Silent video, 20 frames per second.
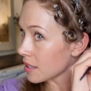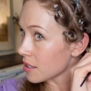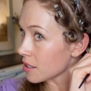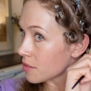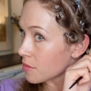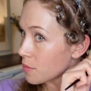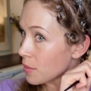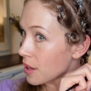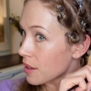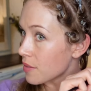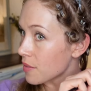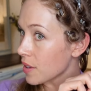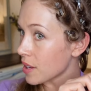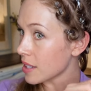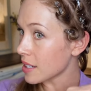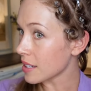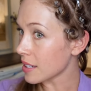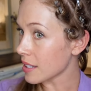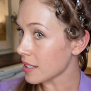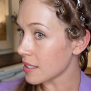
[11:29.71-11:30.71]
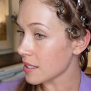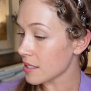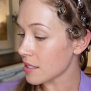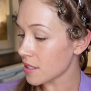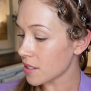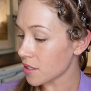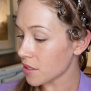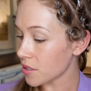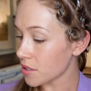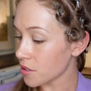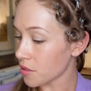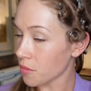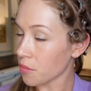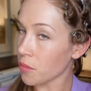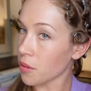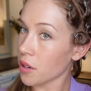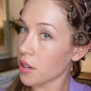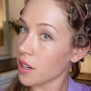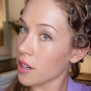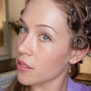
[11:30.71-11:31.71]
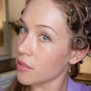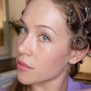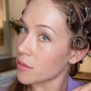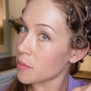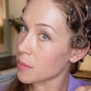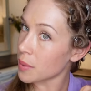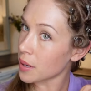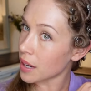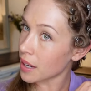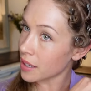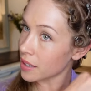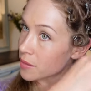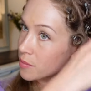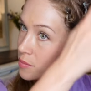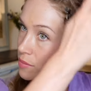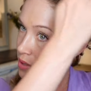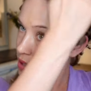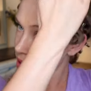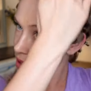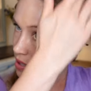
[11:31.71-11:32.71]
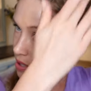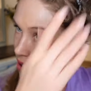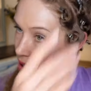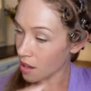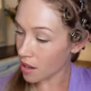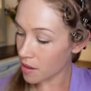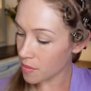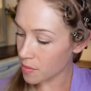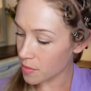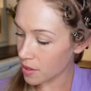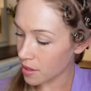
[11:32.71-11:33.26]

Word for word: you may find it easier to work from bottom to top,